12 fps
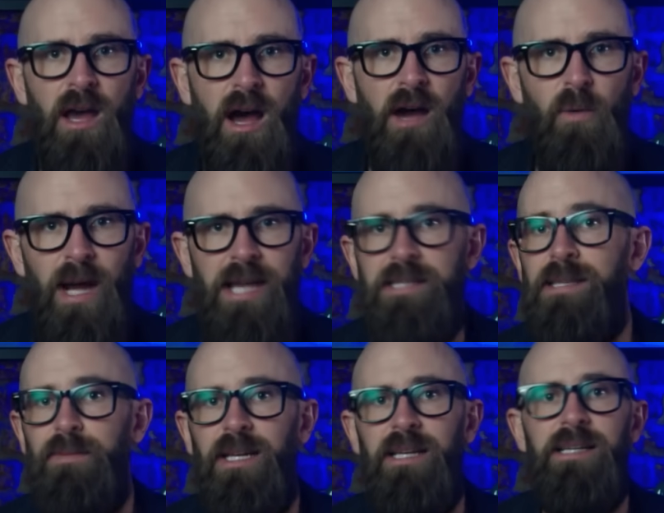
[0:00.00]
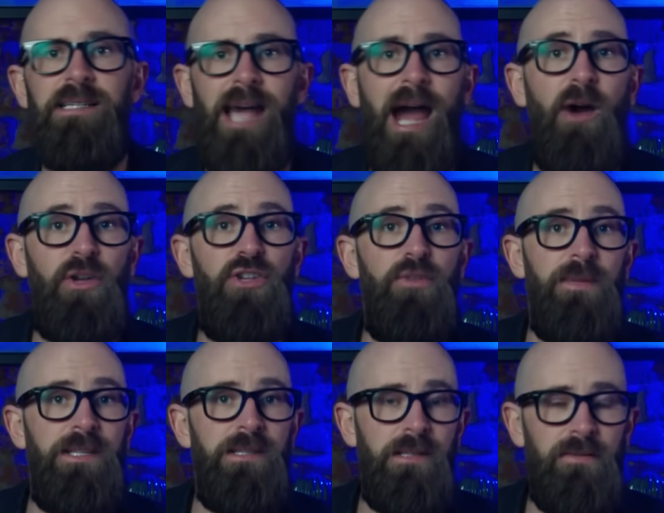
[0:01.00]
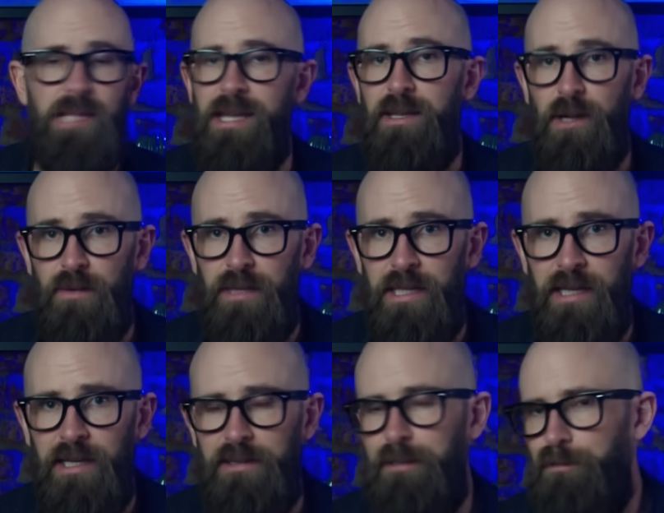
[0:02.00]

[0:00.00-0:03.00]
a way similar to how humans have taken over the Earth.